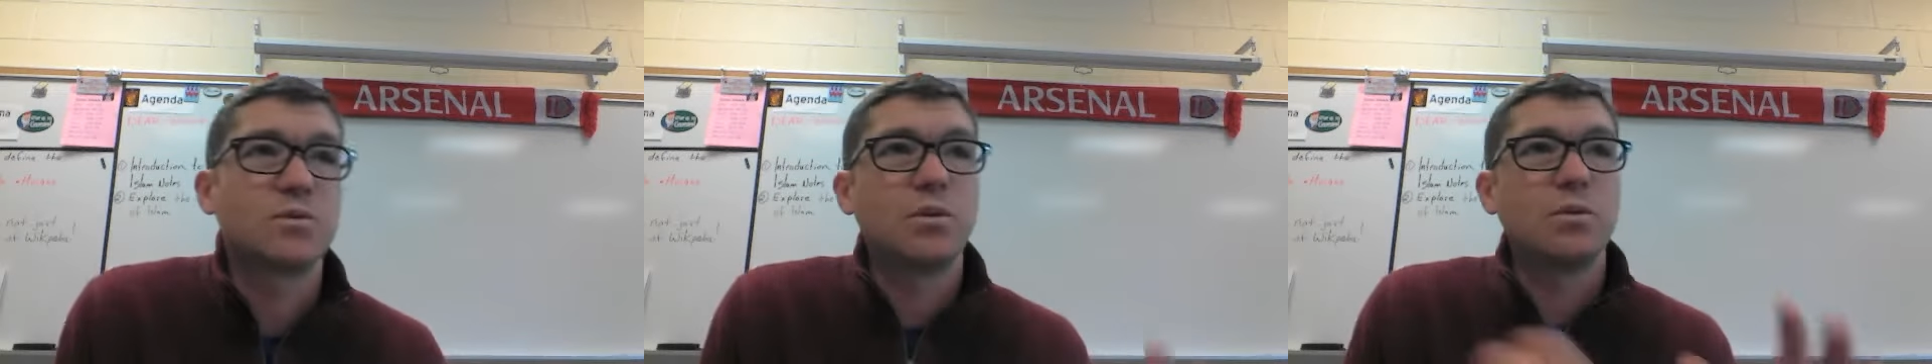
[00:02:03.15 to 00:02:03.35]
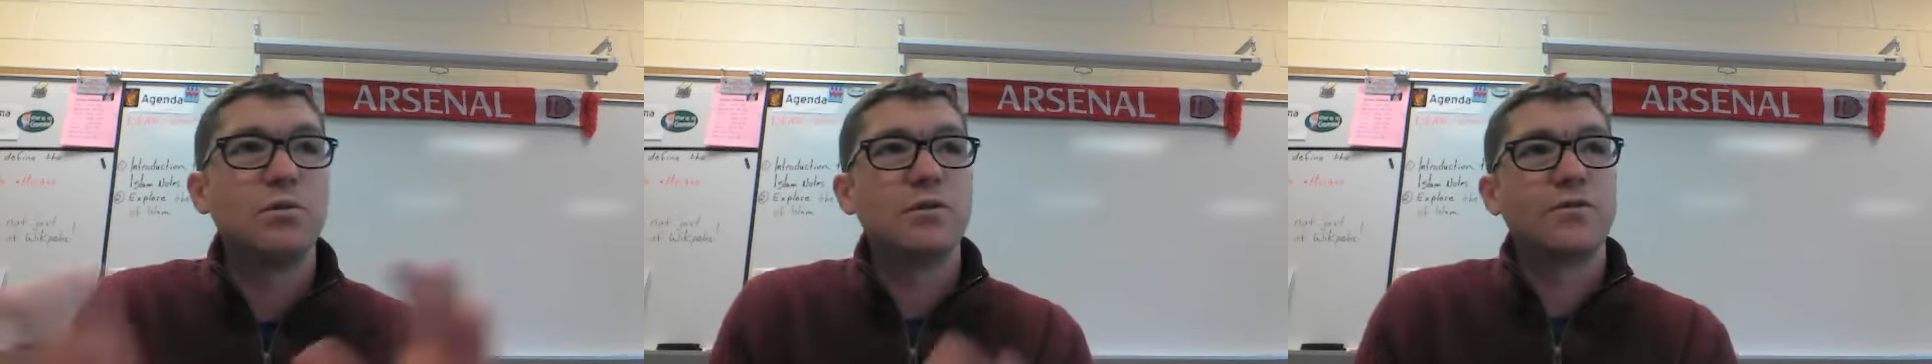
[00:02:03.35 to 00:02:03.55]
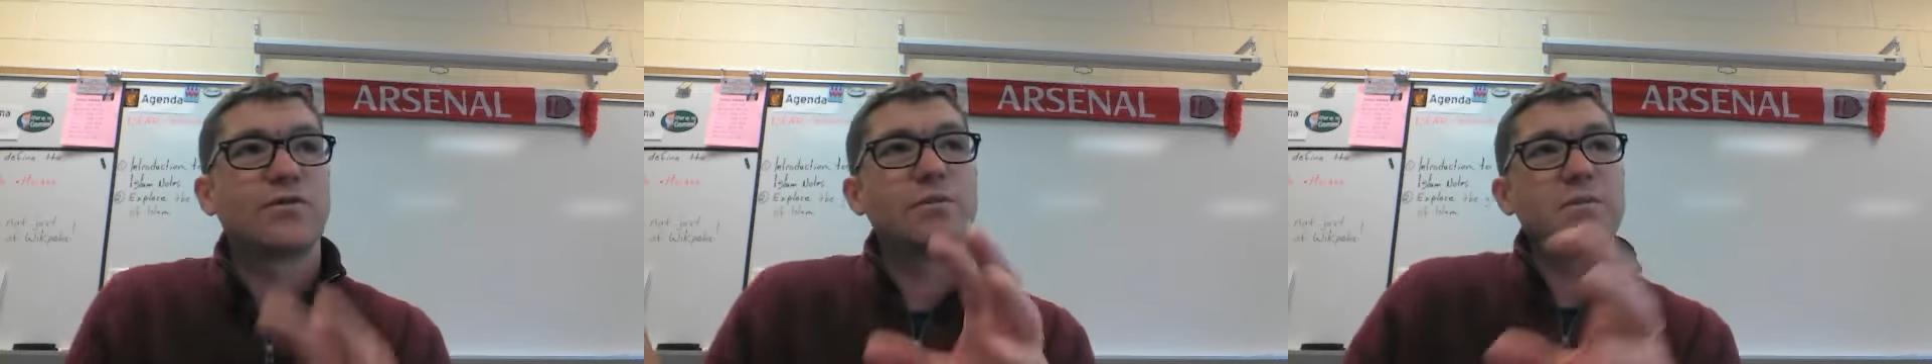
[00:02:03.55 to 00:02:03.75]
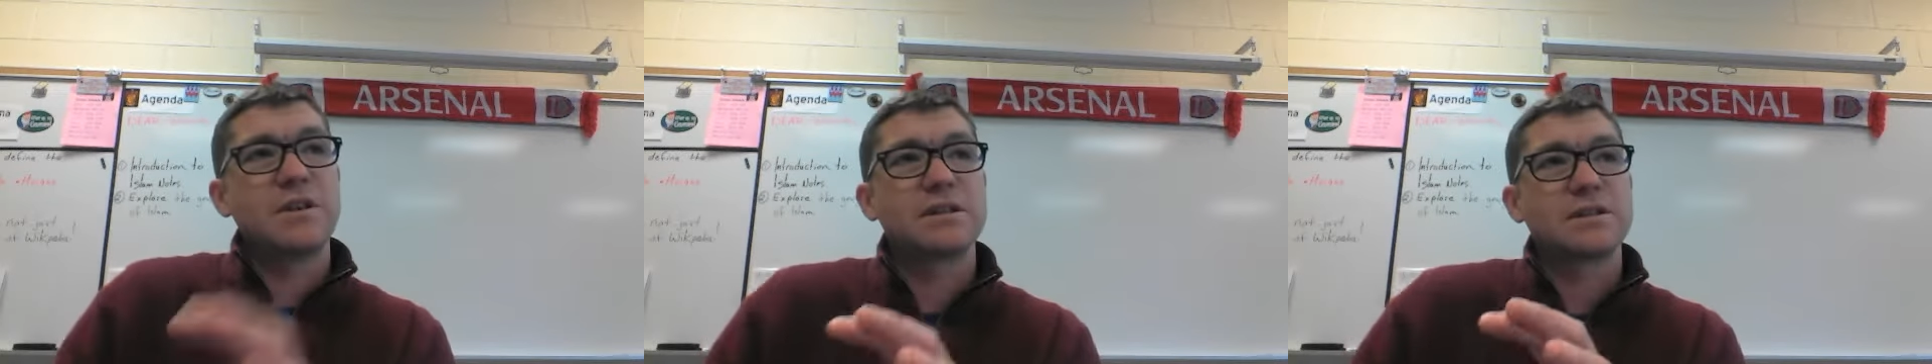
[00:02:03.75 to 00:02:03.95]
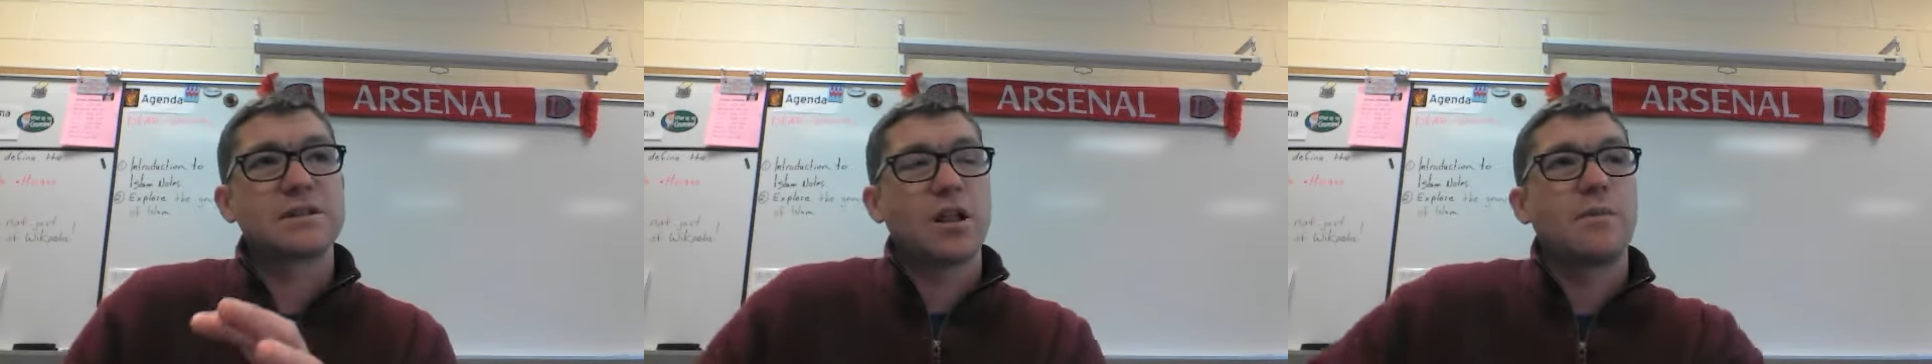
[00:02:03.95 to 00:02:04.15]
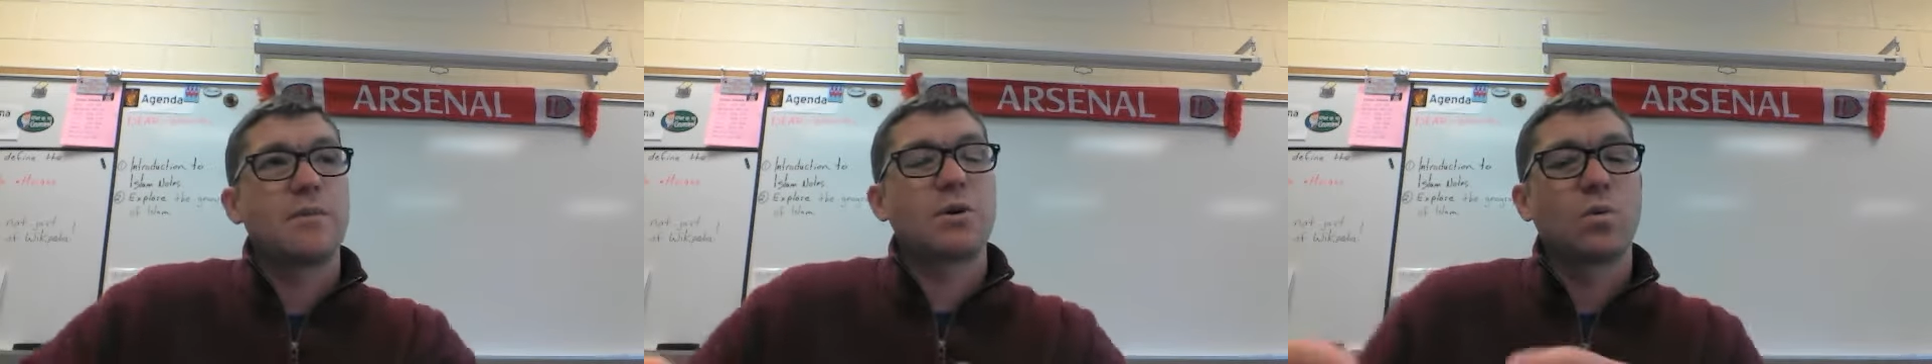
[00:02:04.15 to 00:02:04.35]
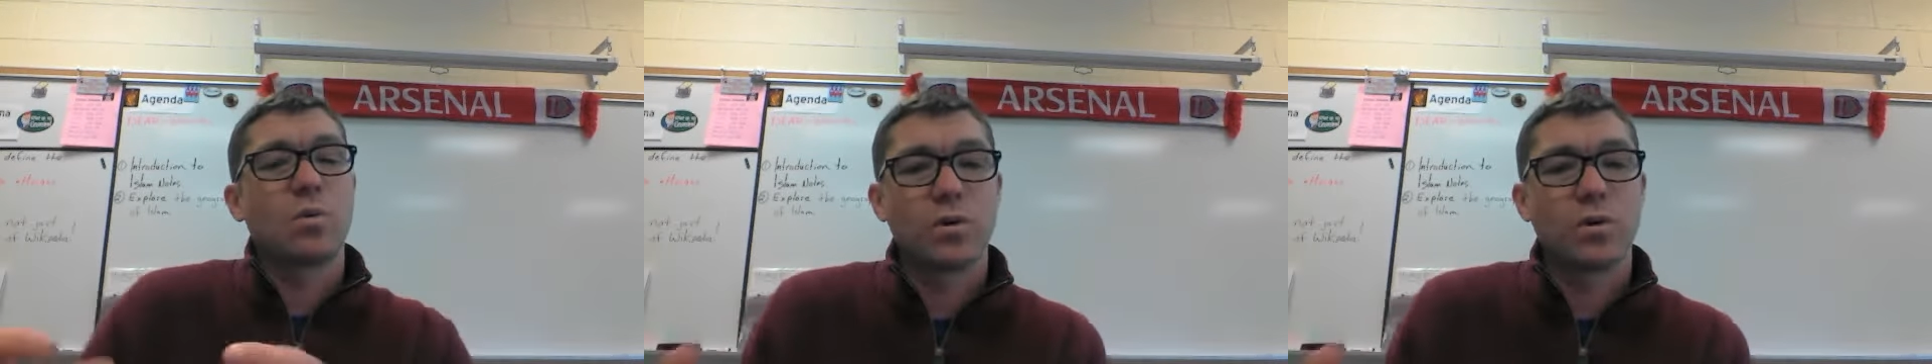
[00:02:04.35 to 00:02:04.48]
So we'll move from the Islamic